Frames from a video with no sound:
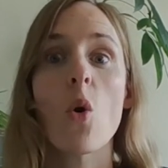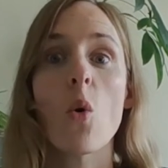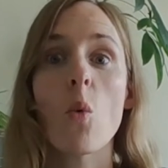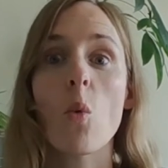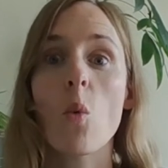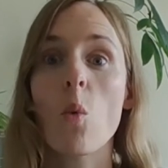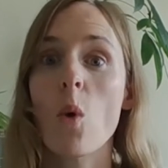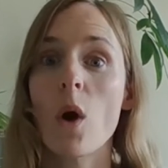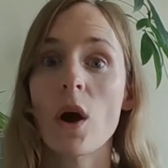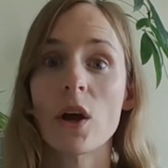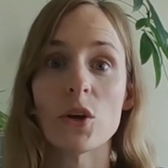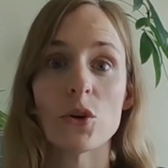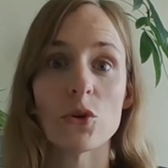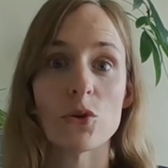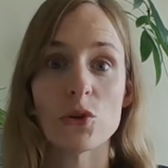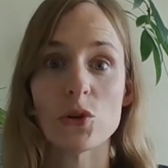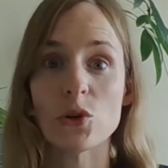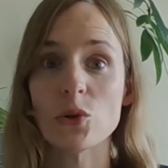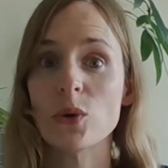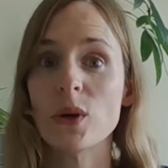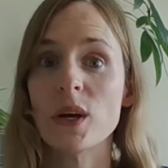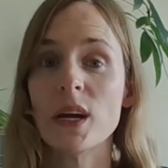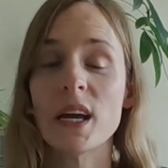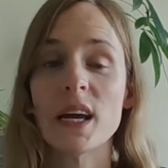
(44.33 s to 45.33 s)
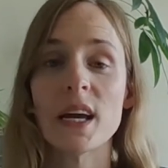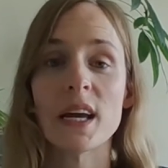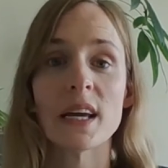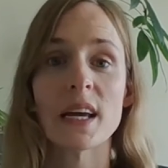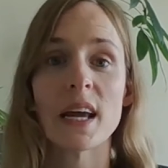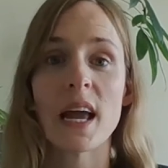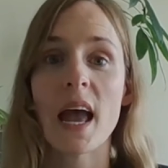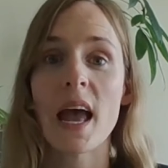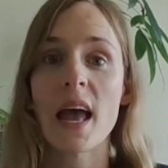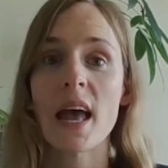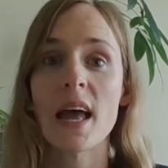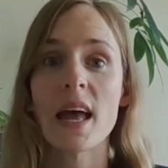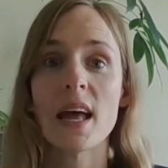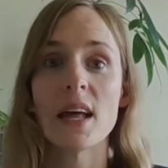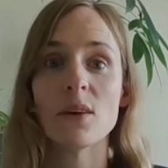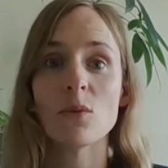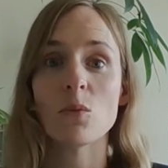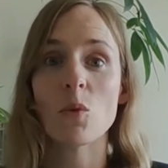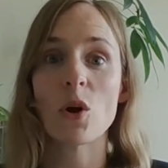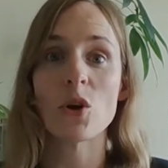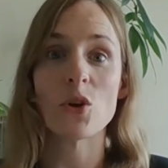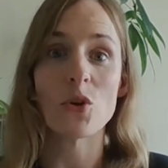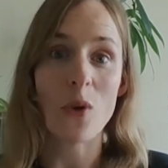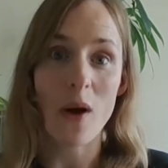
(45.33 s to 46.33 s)
what you're doing
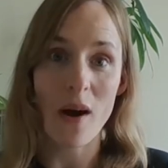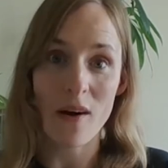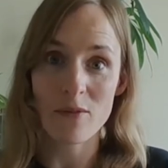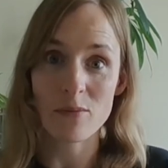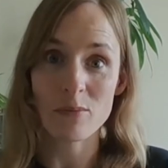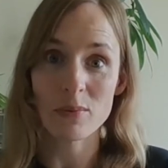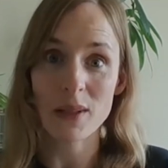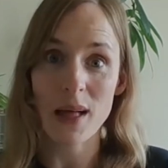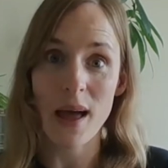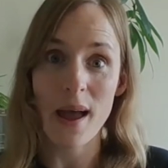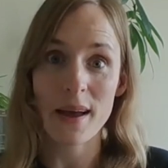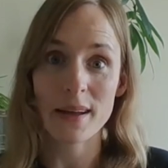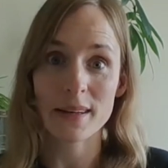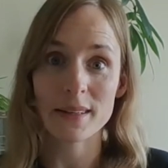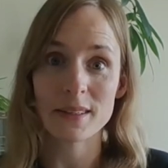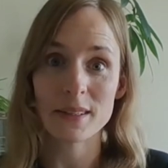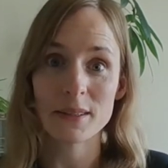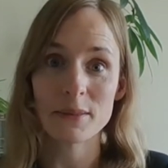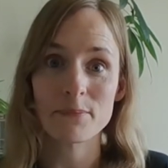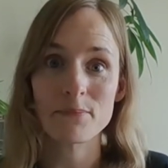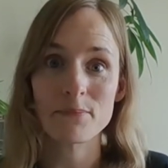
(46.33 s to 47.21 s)
and what you have planned.